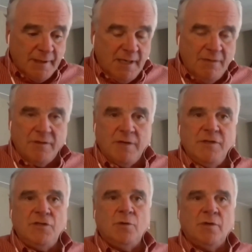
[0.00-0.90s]
if
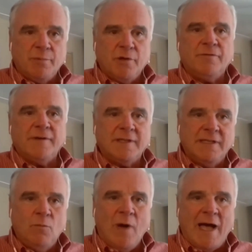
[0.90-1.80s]
you do it
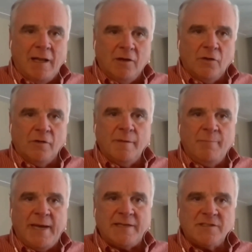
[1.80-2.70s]
perfectly well or the
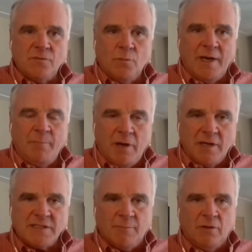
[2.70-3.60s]
best way
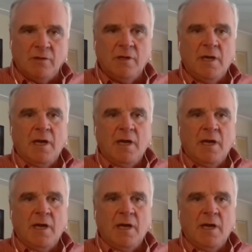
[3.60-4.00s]
possible,